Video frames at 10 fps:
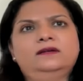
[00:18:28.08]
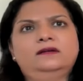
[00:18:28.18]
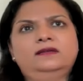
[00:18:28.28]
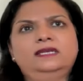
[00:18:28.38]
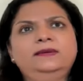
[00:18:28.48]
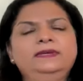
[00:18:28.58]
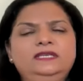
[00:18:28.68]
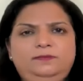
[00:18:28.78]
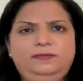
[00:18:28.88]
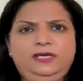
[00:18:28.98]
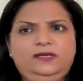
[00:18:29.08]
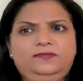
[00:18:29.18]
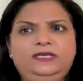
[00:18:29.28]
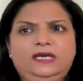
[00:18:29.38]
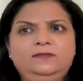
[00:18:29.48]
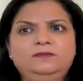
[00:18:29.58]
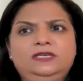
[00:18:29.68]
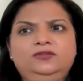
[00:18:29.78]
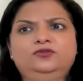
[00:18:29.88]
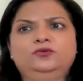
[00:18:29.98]
limited period of time,
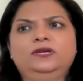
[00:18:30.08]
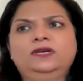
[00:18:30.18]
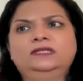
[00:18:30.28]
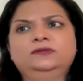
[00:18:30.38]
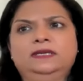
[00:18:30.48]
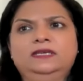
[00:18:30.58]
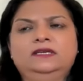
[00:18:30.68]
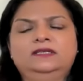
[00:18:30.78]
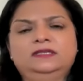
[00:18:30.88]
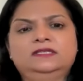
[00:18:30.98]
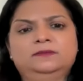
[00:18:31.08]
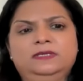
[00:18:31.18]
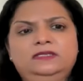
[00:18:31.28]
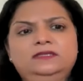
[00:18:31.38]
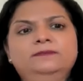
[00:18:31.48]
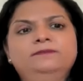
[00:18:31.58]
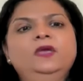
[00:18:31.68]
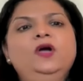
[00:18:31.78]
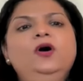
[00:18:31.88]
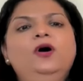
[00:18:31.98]
say 2 years, 1 year, 6 months,
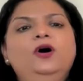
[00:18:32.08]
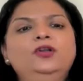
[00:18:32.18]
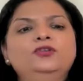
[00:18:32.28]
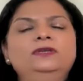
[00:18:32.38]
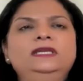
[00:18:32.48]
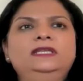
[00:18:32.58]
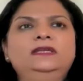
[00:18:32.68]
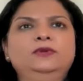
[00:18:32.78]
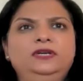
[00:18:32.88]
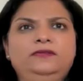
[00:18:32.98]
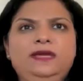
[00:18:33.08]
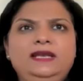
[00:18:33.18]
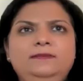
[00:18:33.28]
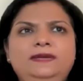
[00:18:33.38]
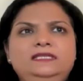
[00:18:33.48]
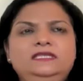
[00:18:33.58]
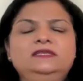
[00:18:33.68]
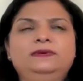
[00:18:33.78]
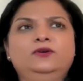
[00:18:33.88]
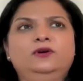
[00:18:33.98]
or you need them on a regular basis,
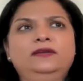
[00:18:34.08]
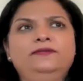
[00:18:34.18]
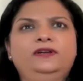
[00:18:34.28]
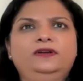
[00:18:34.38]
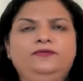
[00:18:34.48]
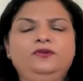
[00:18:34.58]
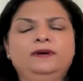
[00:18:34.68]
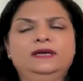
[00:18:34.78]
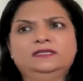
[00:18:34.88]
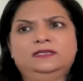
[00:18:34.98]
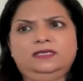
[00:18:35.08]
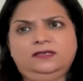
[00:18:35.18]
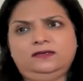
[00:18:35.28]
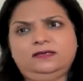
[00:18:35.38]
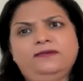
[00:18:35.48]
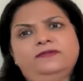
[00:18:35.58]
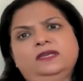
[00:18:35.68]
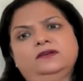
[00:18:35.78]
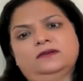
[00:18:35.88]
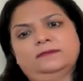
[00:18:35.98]
but only for a few months in a year, every
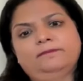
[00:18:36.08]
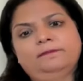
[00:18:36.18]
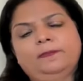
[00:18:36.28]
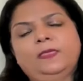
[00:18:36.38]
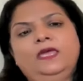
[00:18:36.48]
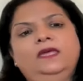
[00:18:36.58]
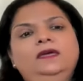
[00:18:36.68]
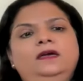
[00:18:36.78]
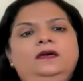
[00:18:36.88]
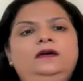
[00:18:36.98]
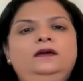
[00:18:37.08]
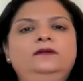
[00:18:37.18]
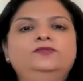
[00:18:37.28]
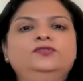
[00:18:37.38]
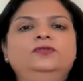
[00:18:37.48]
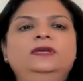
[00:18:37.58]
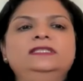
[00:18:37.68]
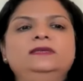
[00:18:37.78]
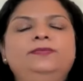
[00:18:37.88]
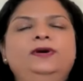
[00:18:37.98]
year. So it's
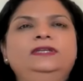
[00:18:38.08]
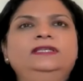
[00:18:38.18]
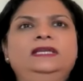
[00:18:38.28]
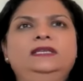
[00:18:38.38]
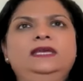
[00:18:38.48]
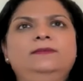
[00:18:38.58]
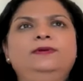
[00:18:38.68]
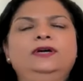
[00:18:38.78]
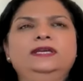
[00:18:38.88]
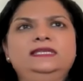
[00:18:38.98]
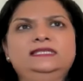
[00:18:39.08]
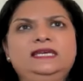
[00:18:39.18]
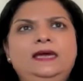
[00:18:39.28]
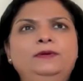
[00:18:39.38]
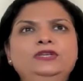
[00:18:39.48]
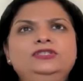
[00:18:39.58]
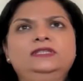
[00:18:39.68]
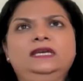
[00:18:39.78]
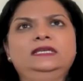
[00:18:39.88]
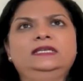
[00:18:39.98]
important that the employer establish
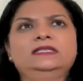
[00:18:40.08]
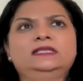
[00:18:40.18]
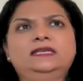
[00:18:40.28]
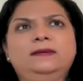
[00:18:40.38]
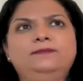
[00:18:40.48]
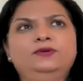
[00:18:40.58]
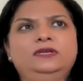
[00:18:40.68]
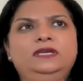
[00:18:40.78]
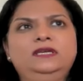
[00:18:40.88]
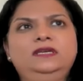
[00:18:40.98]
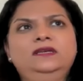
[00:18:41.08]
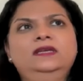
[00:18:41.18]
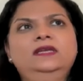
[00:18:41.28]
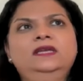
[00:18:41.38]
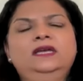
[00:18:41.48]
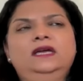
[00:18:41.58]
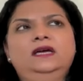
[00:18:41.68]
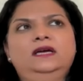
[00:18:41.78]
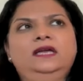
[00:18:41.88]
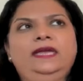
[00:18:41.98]
that it is a temporary
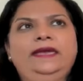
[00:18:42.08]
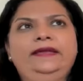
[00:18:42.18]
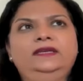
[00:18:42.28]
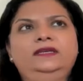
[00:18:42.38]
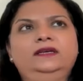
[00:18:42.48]
and